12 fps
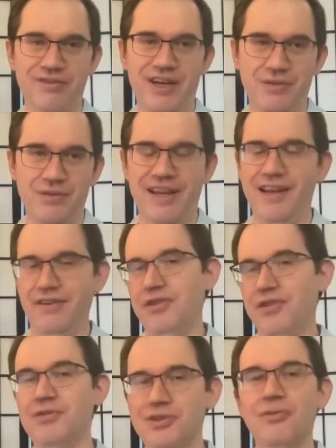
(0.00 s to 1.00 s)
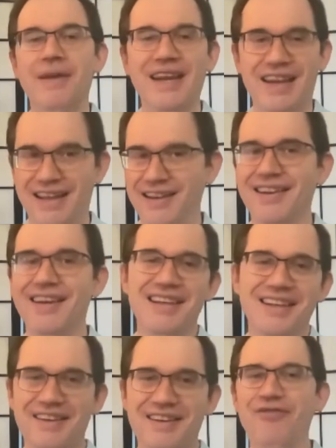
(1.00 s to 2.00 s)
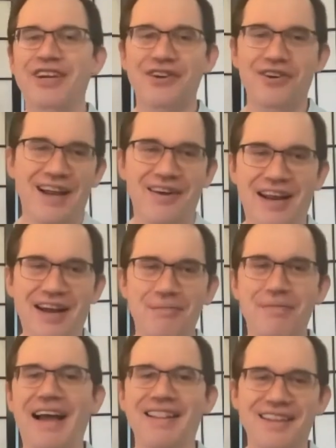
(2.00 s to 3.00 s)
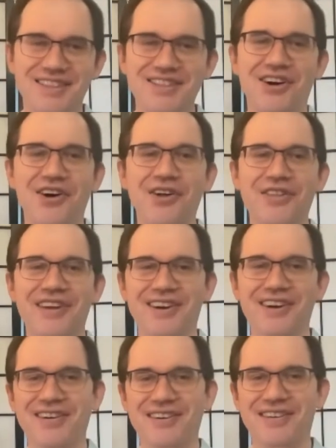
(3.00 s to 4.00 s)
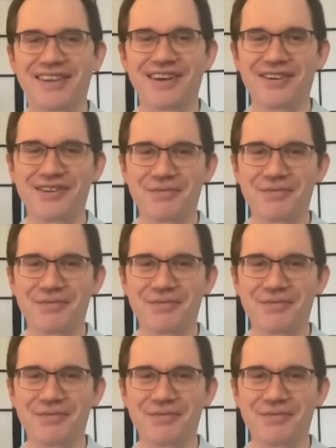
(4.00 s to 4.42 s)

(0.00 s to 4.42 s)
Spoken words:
In fact, we had a few too many, and figuring out how to balance all their